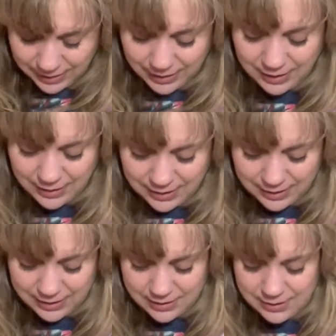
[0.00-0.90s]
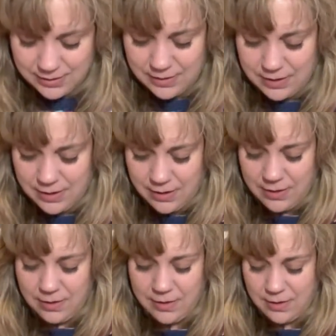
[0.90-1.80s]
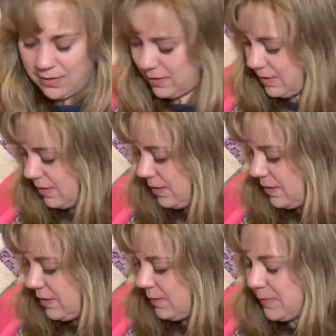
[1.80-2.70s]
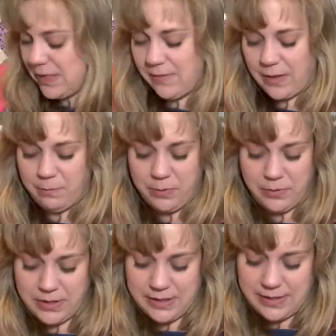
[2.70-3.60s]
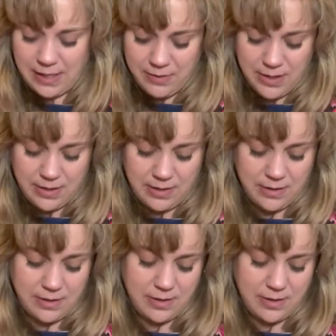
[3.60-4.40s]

And let's see if I can pull this out here.